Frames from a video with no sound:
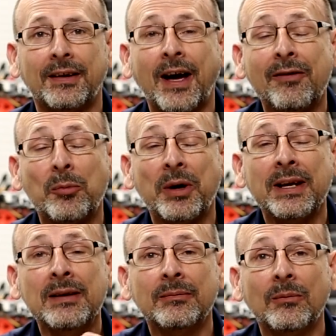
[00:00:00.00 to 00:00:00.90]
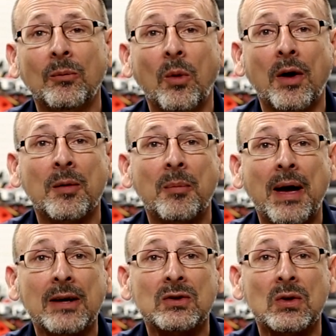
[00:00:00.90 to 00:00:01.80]
Hi everybody, welcome
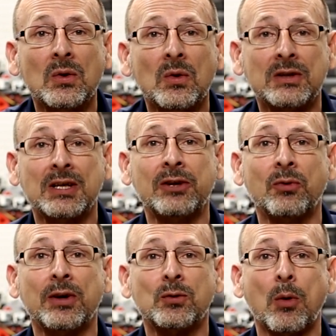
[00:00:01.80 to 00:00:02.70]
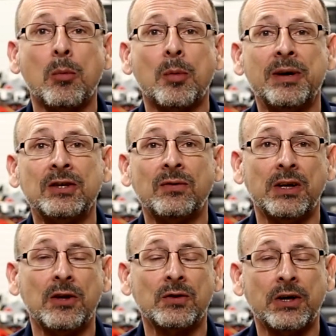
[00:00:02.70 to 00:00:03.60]
back to the Tetrix RoboBench
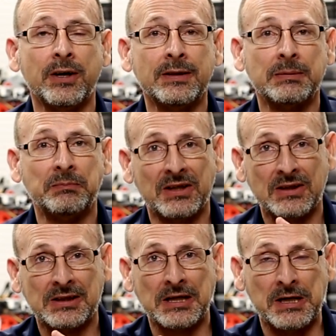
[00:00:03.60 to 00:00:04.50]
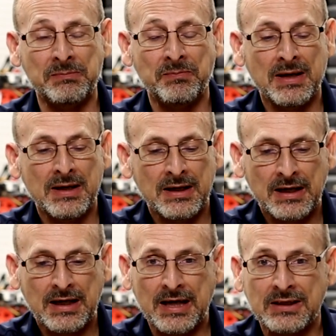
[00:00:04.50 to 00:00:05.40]
video series. This is Tim,
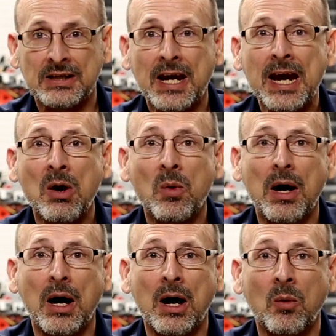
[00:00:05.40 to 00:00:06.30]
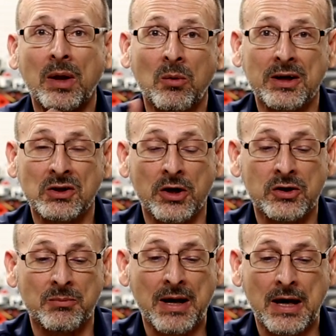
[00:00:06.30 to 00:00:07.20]
and today what I want to talk
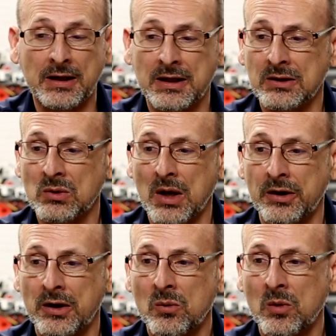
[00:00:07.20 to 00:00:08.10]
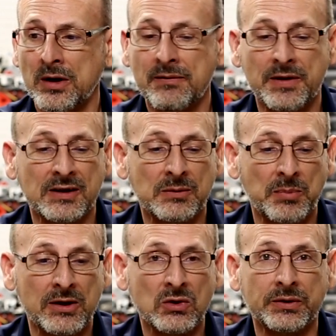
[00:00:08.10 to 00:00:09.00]
to you about is another one of the
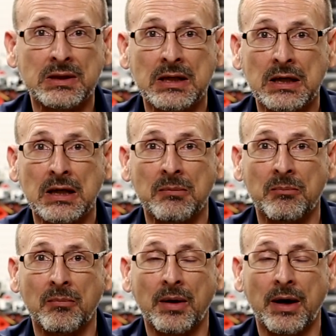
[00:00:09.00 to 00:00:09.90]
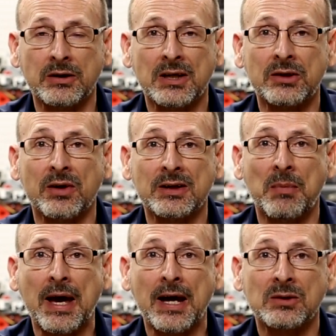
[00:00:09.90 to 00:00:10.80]
specialty Tetrix
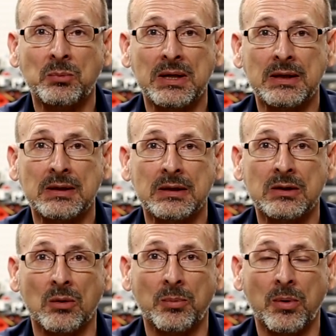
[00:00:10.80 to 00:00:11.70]
Max pieces or